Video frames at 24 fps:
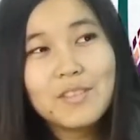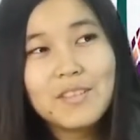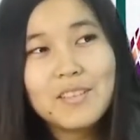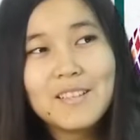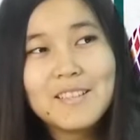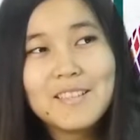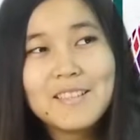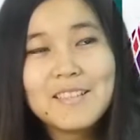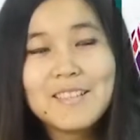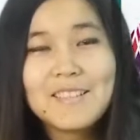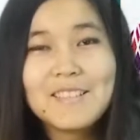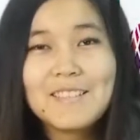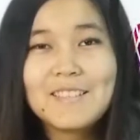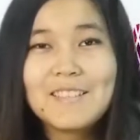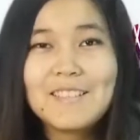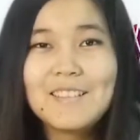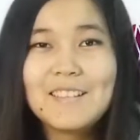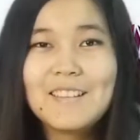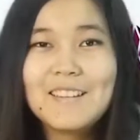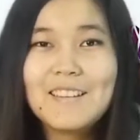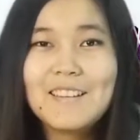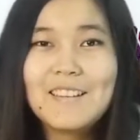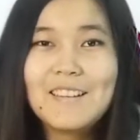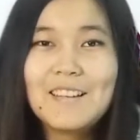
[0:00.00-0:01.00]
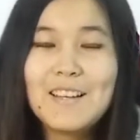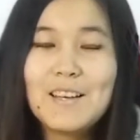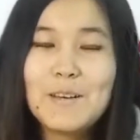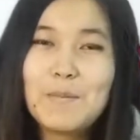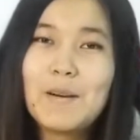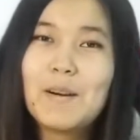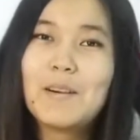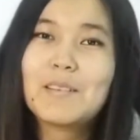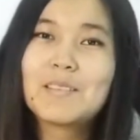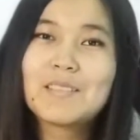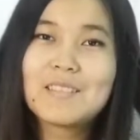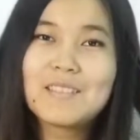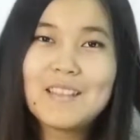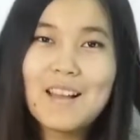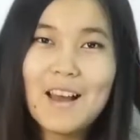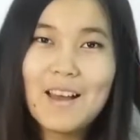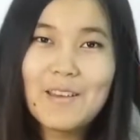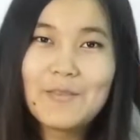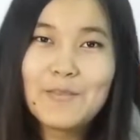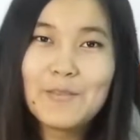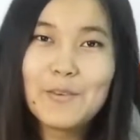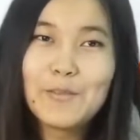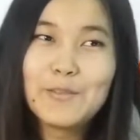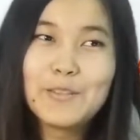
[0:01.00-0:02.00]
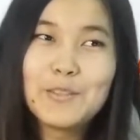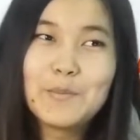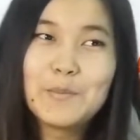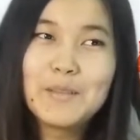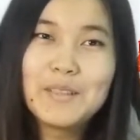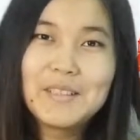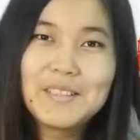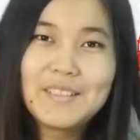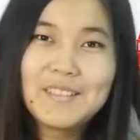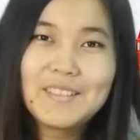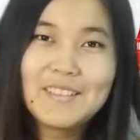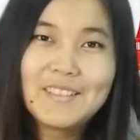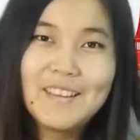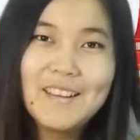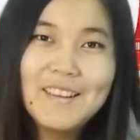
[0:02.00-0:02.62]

it's about life of the person,